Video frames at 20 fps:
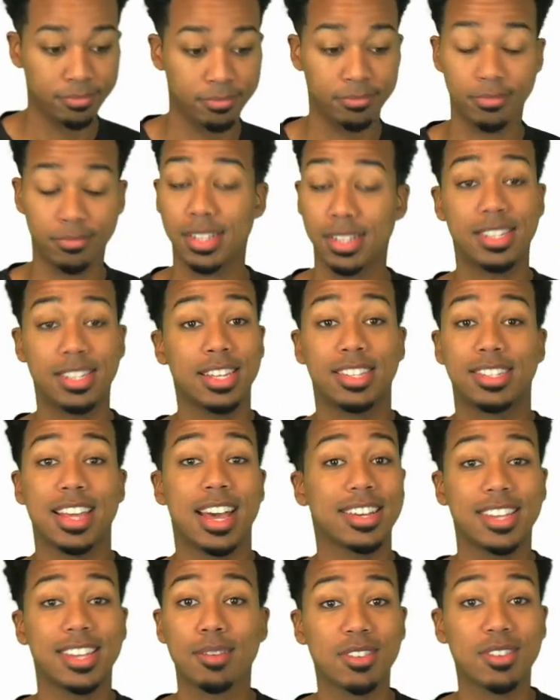It's the exact
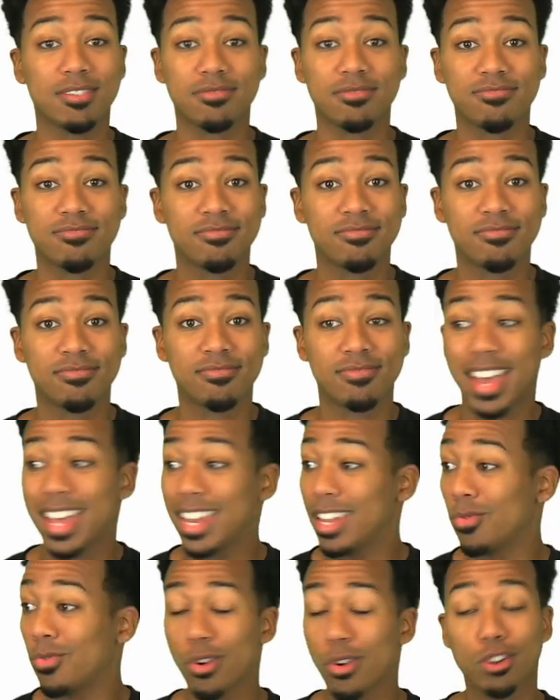same thing. And it
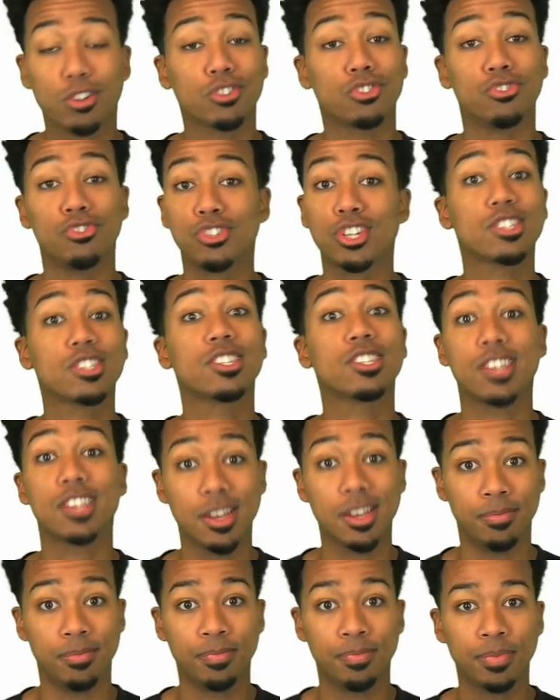works just the
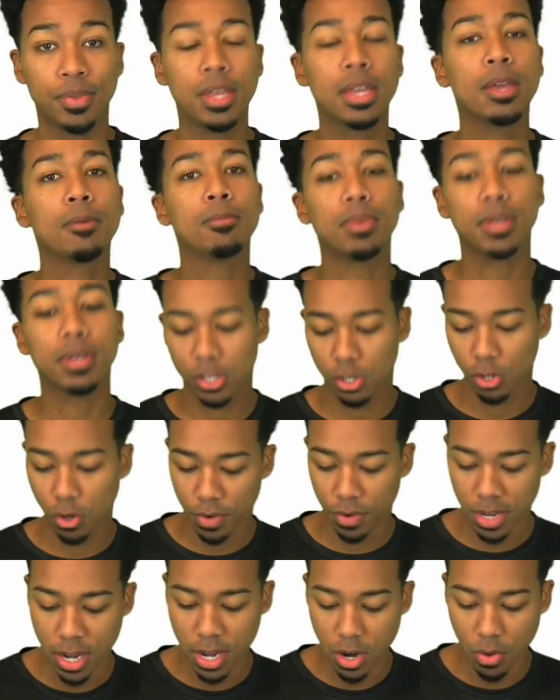same. Because over
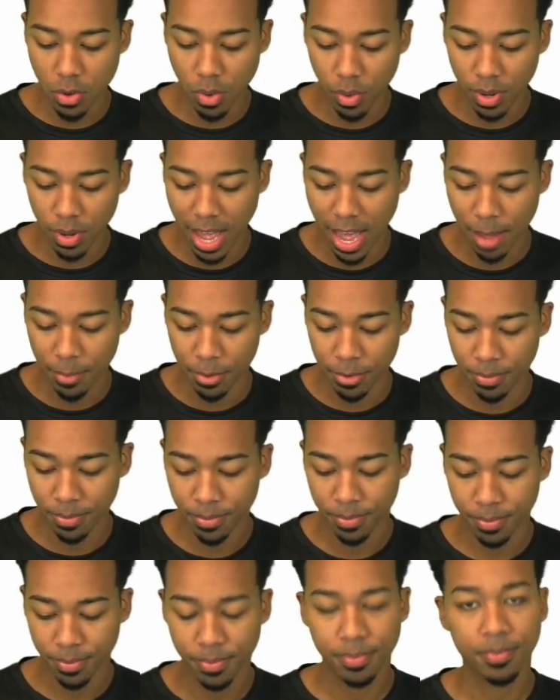here, what would happen,
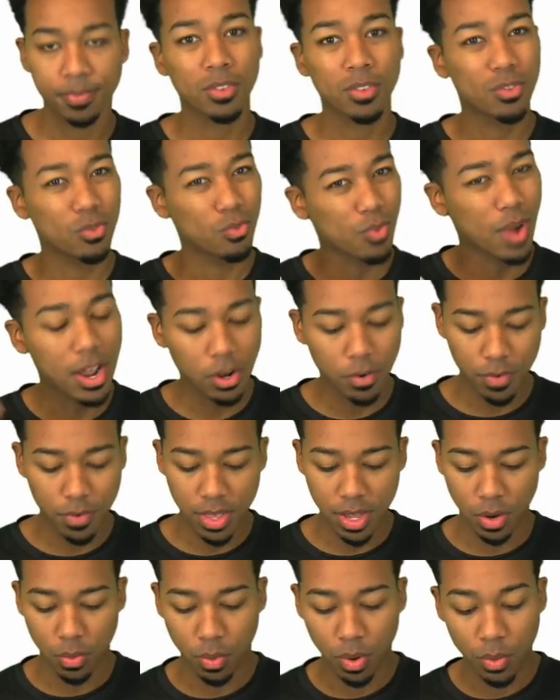right over there,
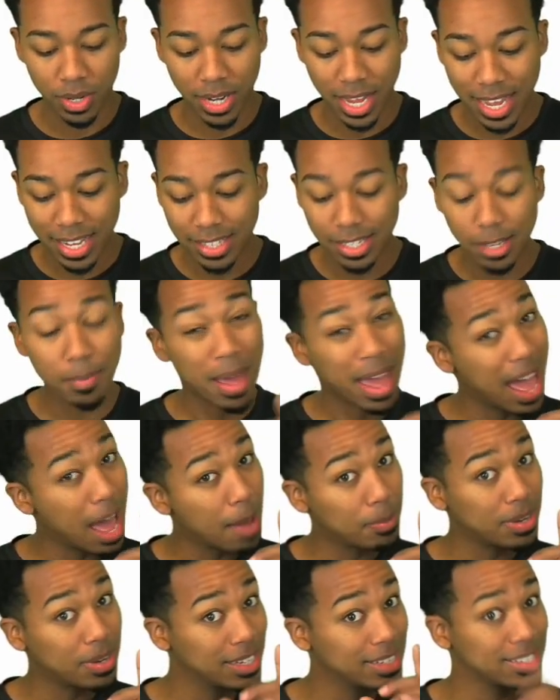what would end up
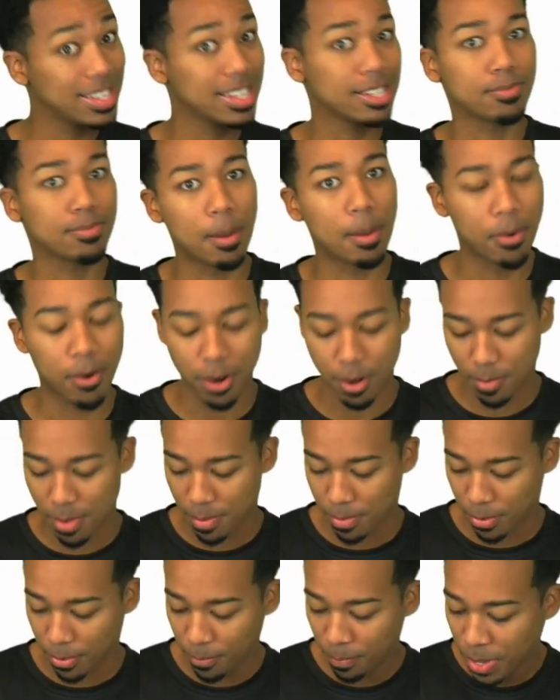happening is this, my party
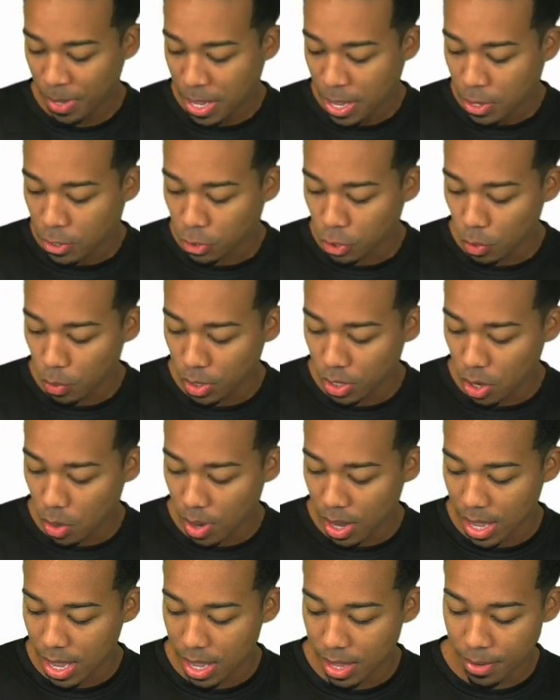people. You would go
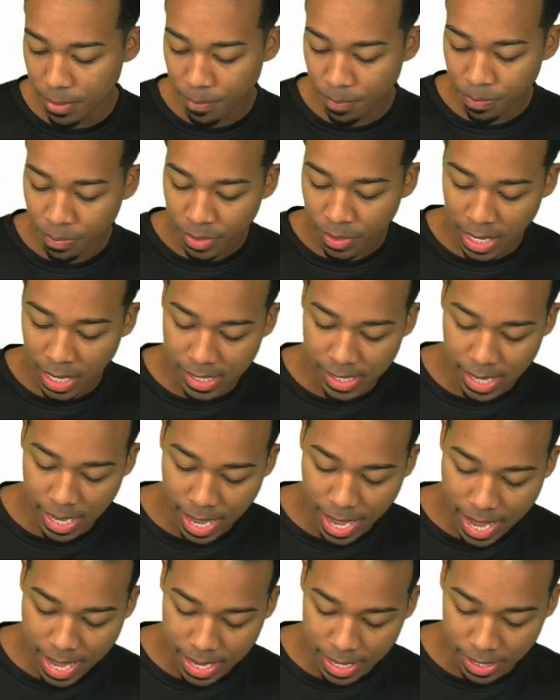ahead and say,
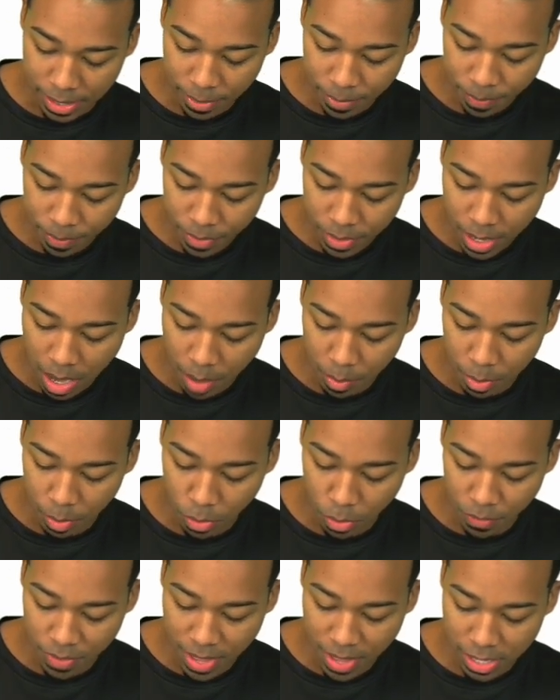hey, I'm going to
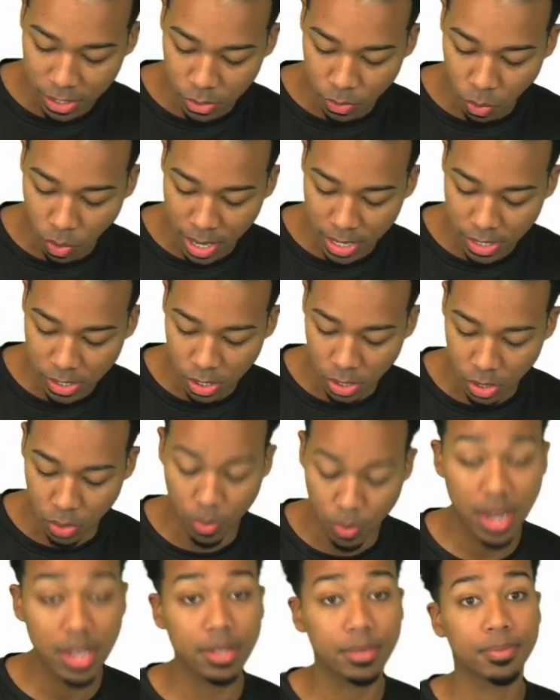move that twice to the
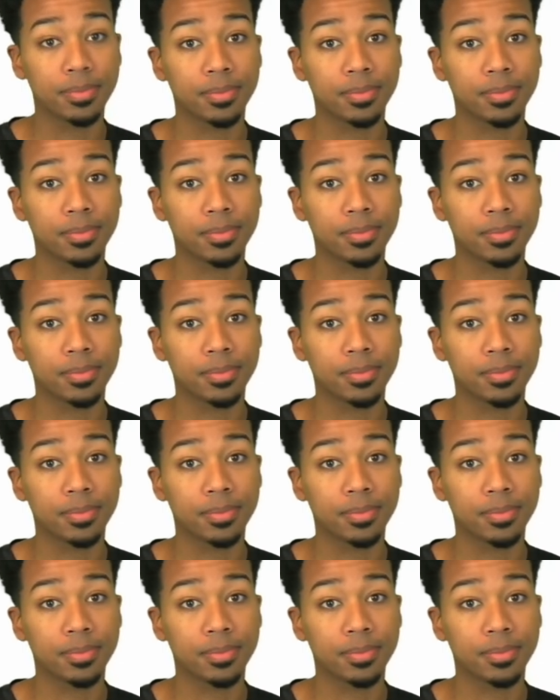right.